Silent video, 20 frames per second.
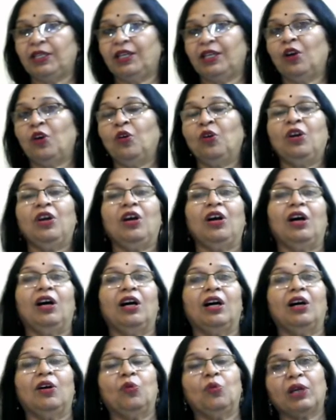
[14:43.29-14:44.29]
Now,
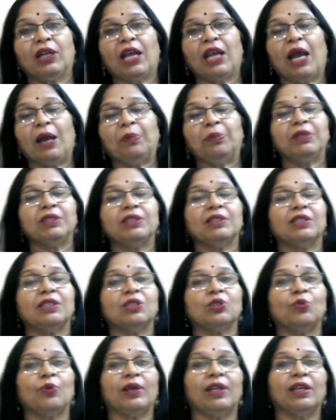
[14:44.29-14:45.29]
what happens
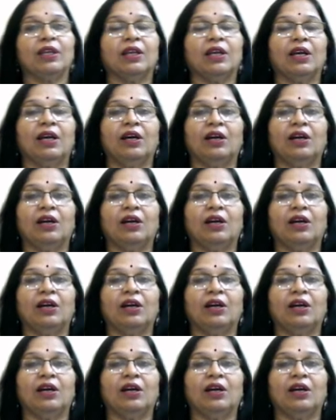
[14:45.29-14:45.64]
is when